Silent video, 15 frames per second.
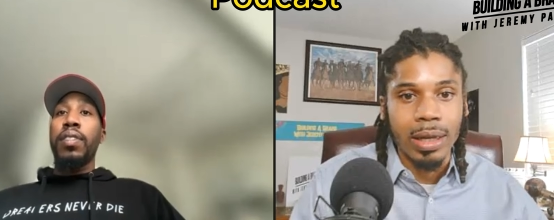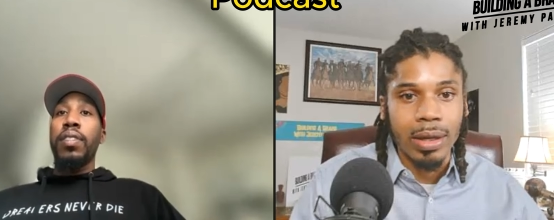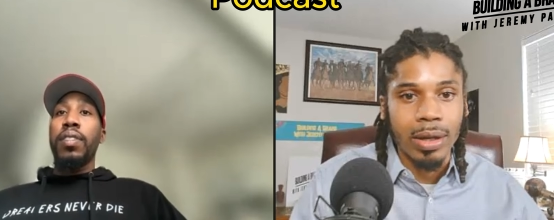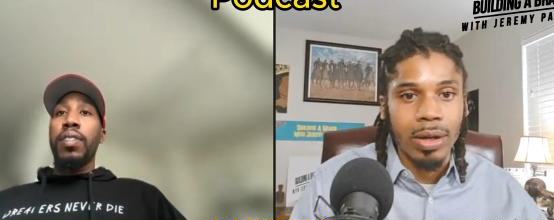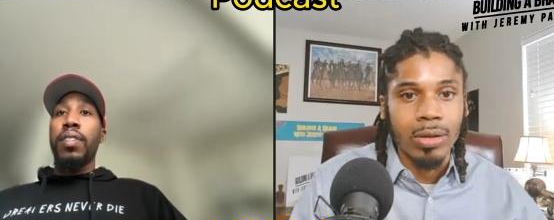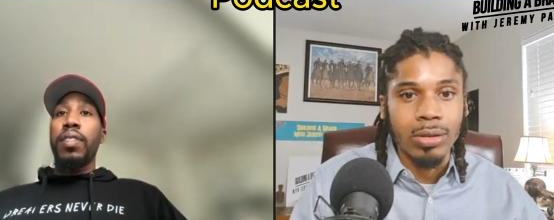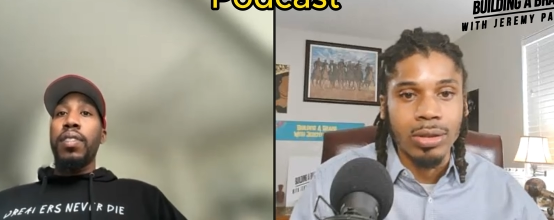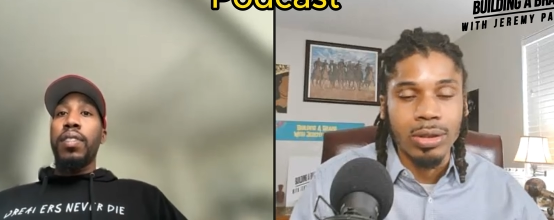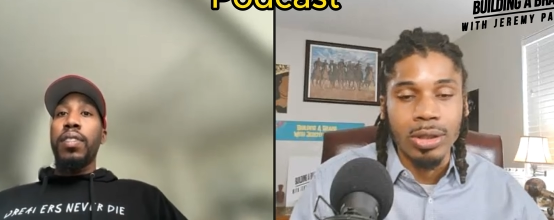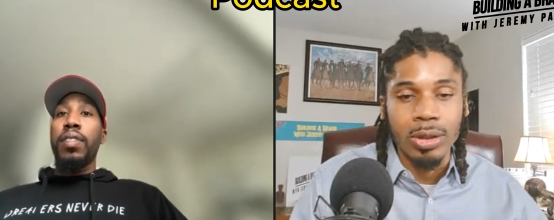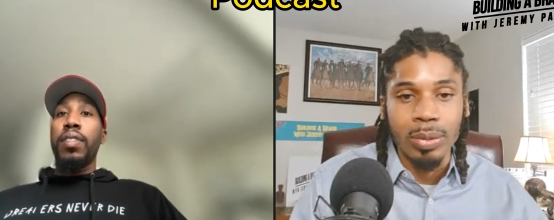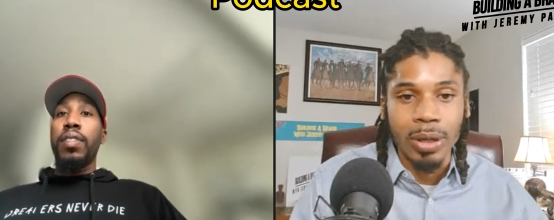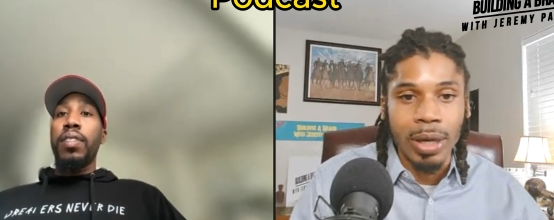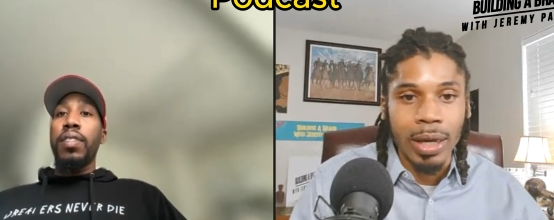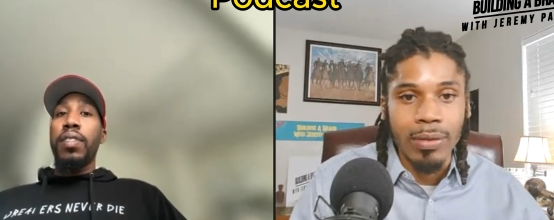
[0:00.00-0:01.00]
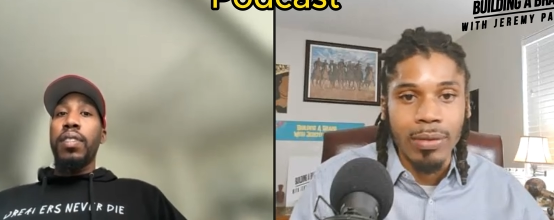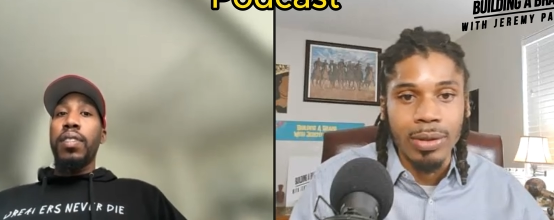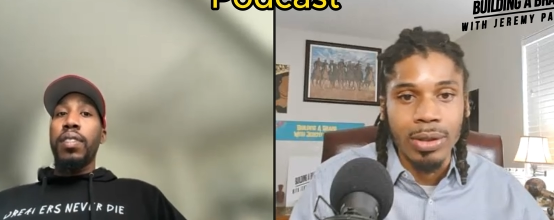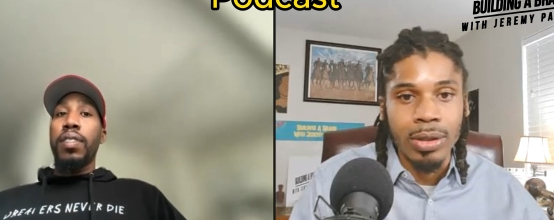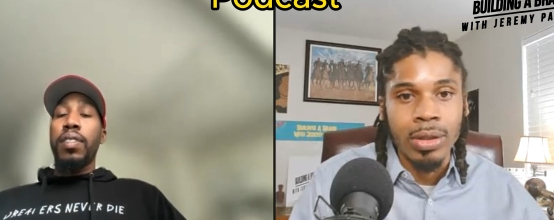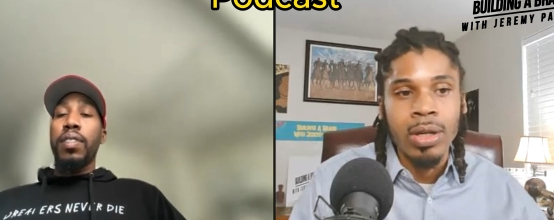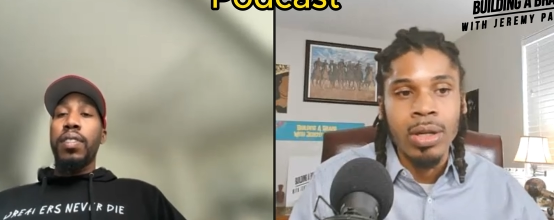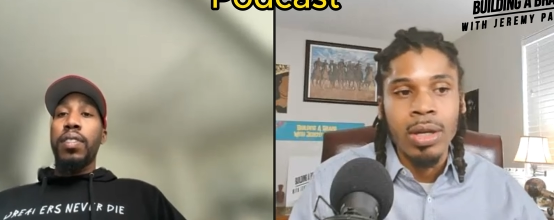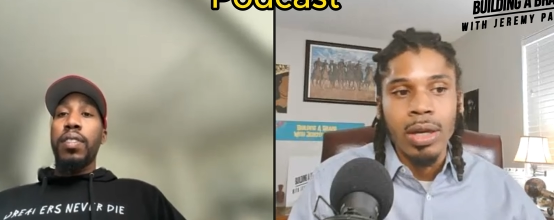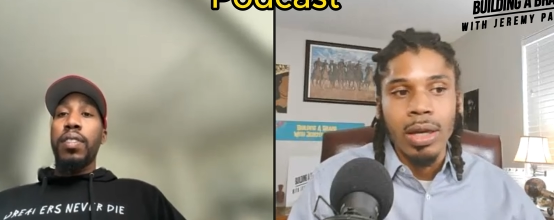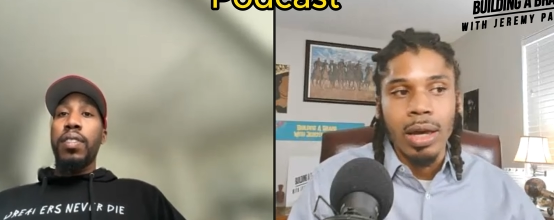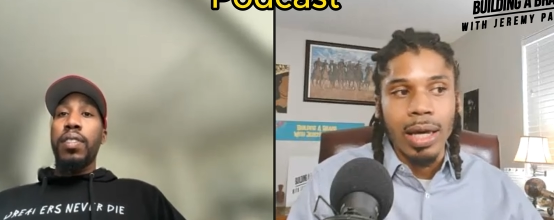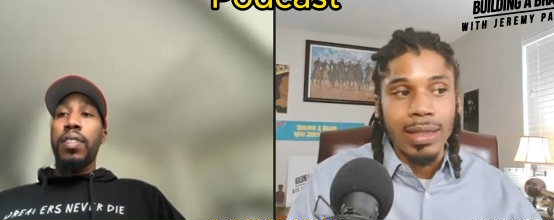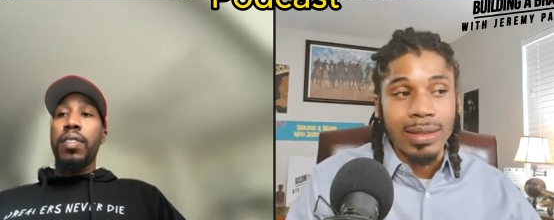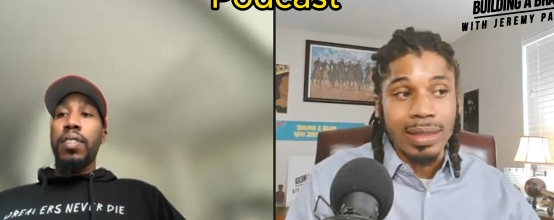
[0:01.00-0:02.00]
Speaker 1: uh, alter their behavior
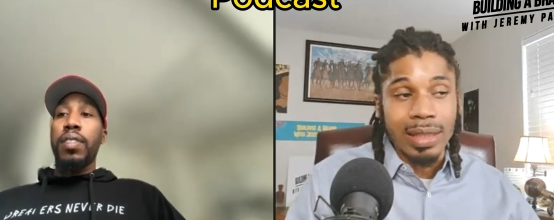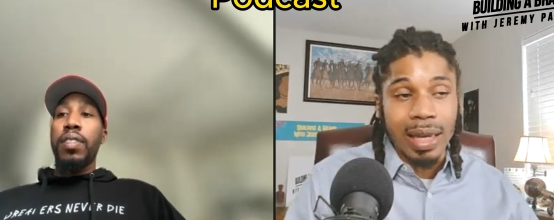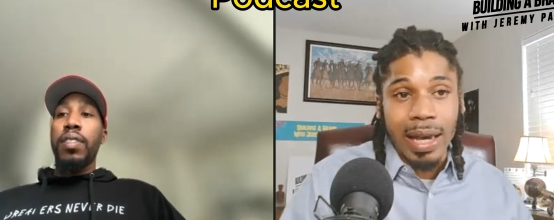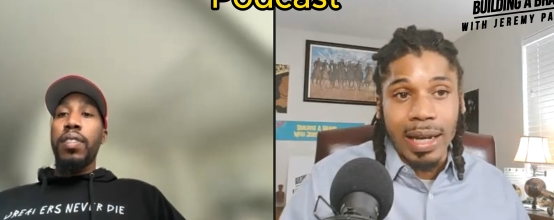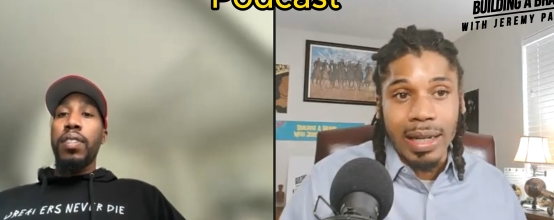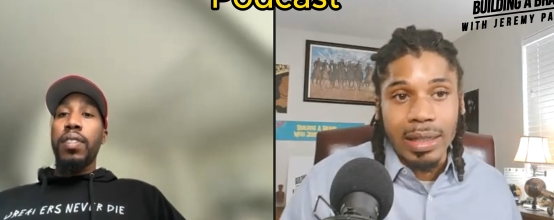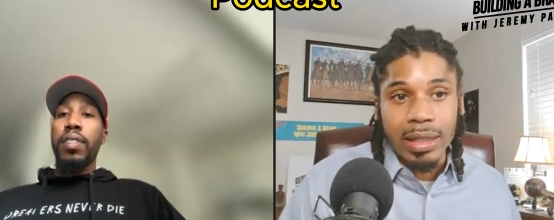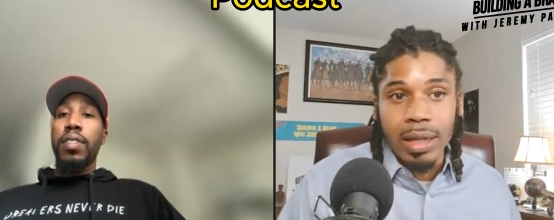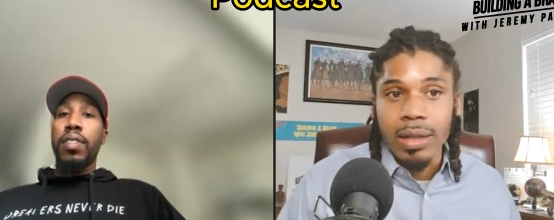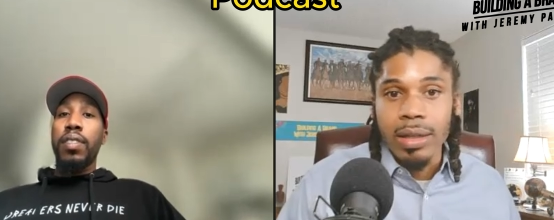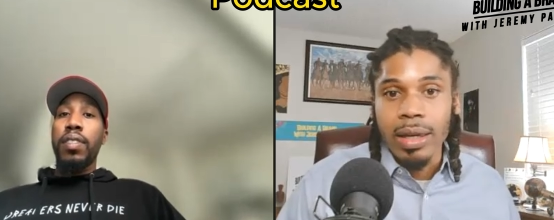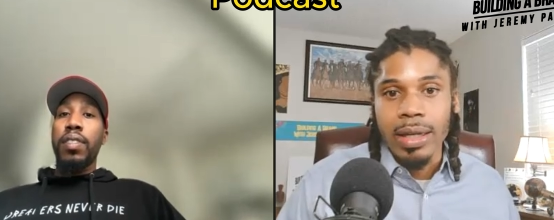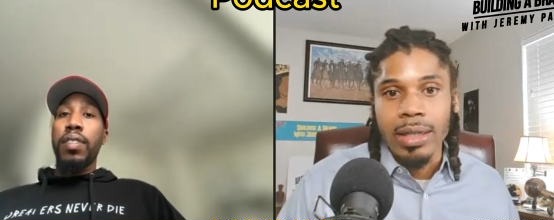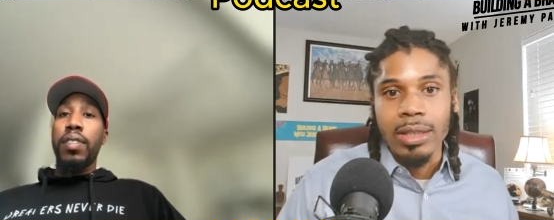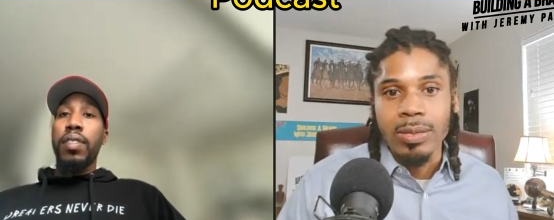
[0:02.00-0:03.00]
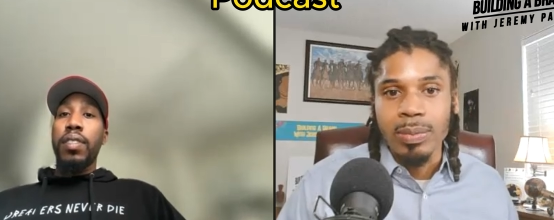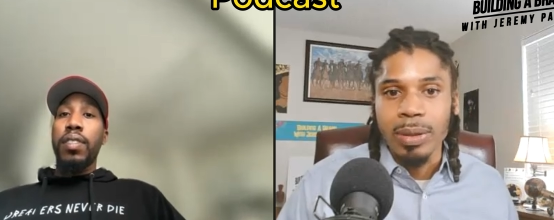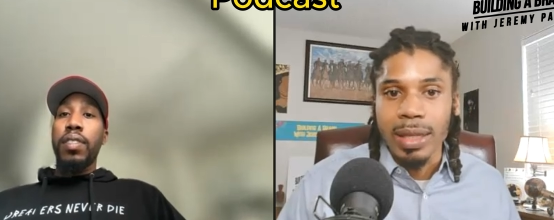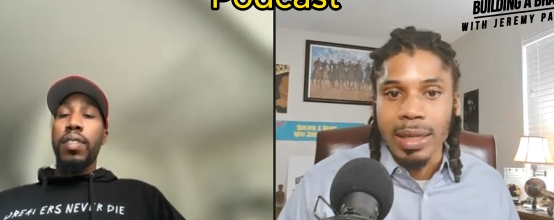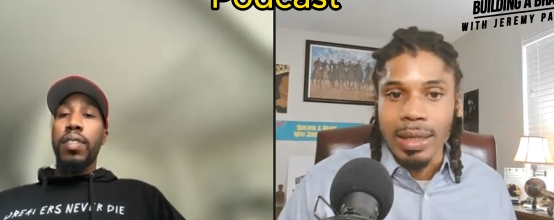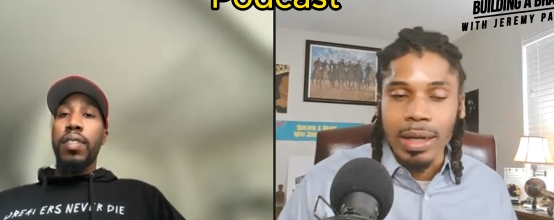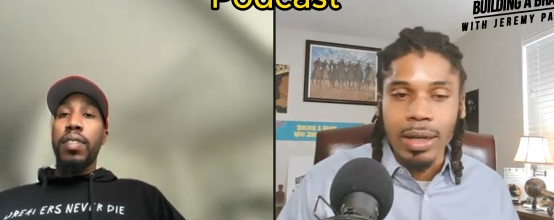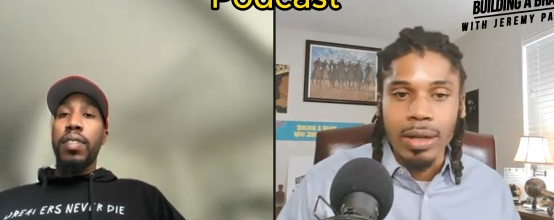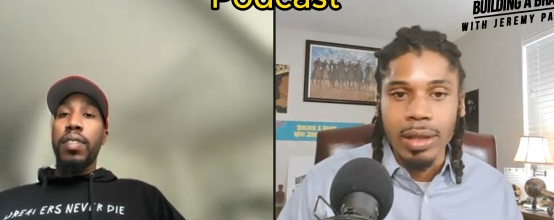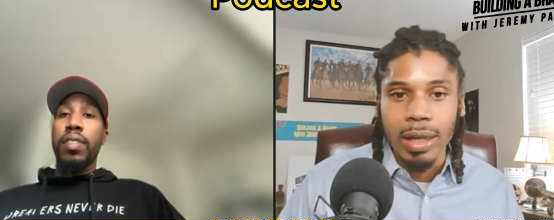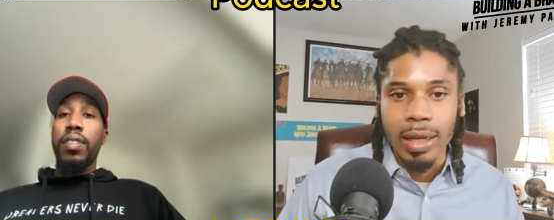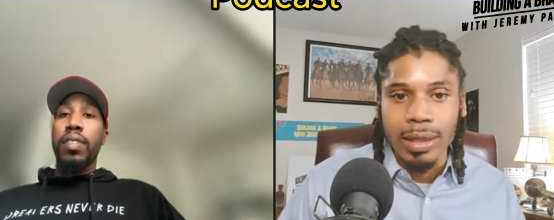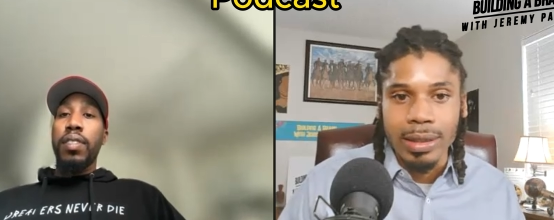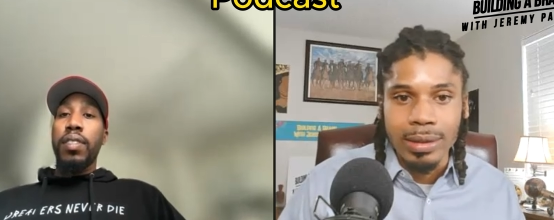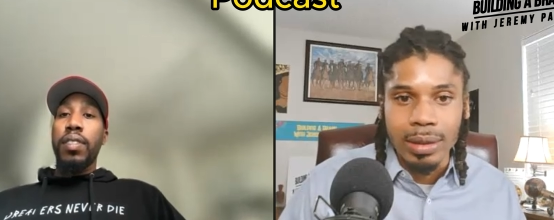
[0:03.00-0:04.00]
as a, at a young age, but they carry
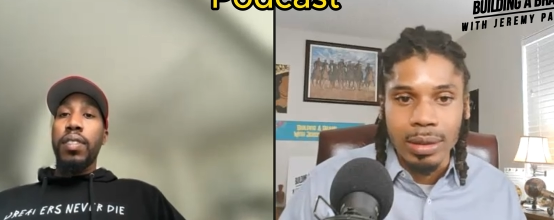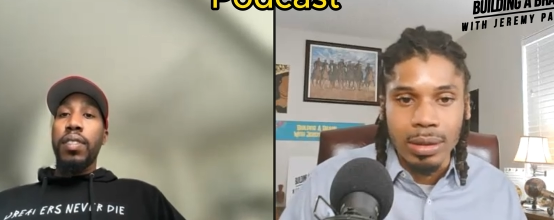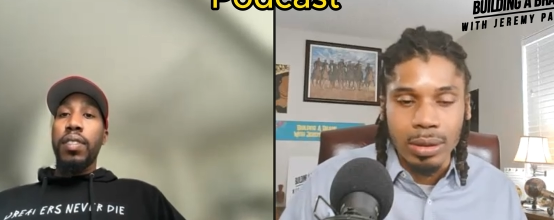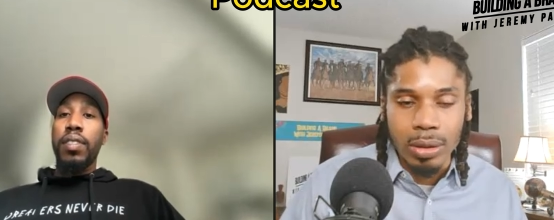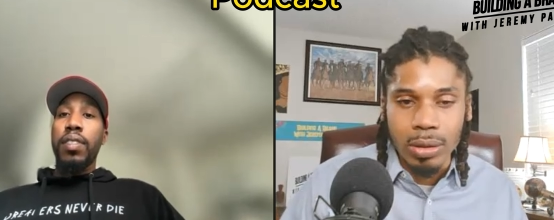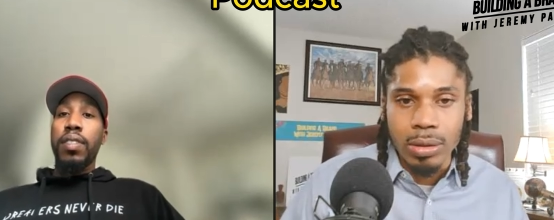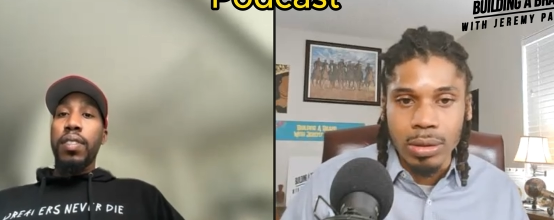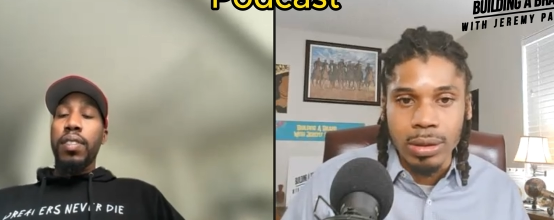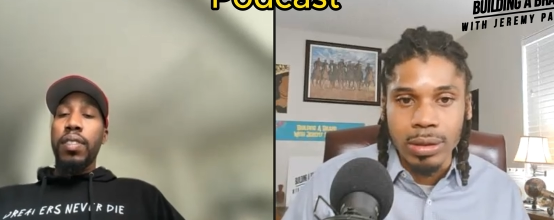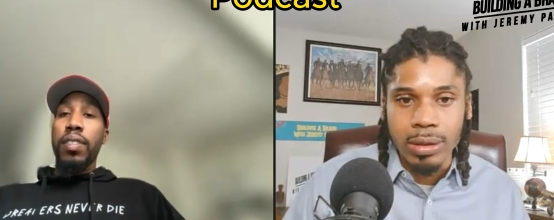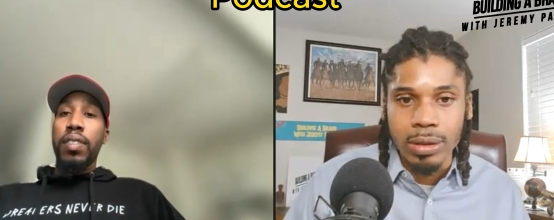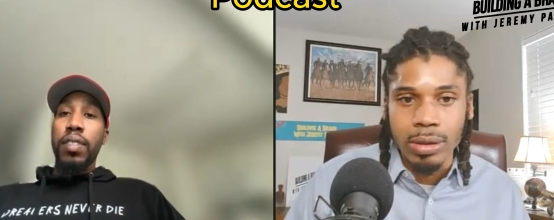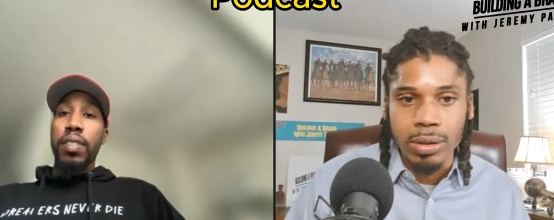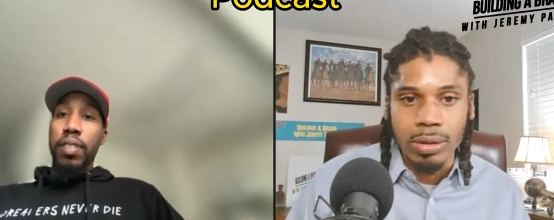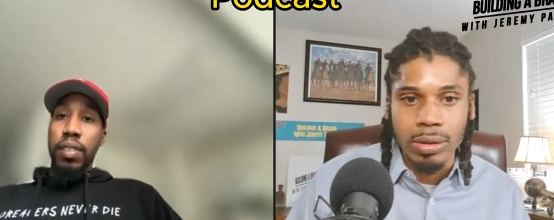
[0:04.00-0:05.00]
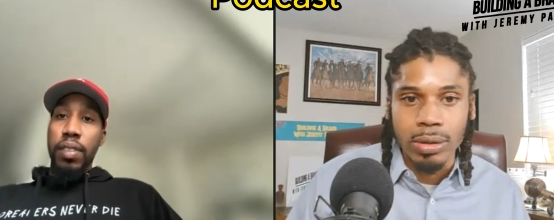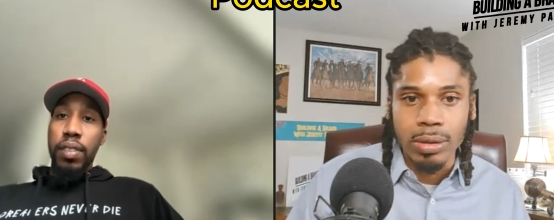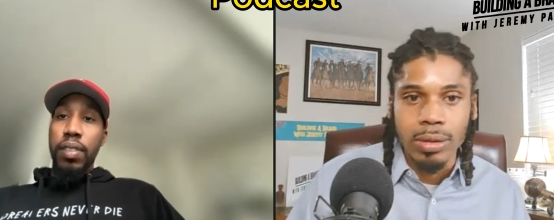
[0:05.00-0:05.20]
that into adulthood too,